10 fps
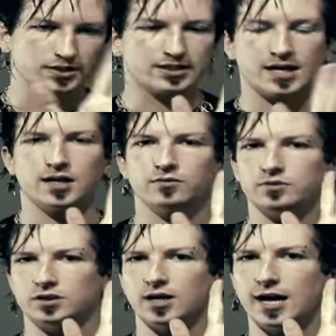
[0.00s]
This hand
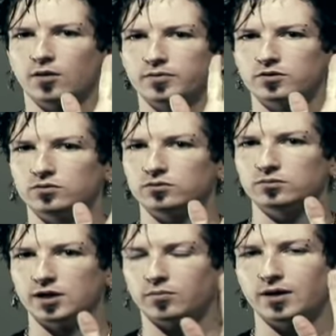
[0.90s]
was gonna help you,
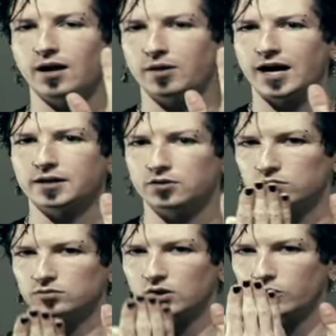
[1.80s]
help hide
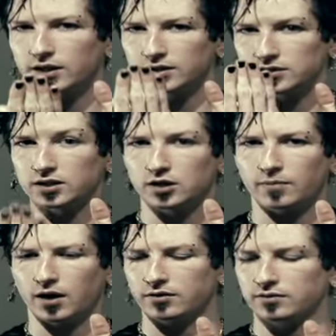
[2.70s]
you loading this in your
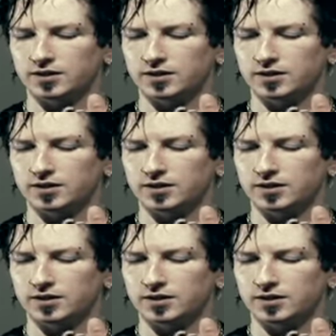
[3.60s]
mouth.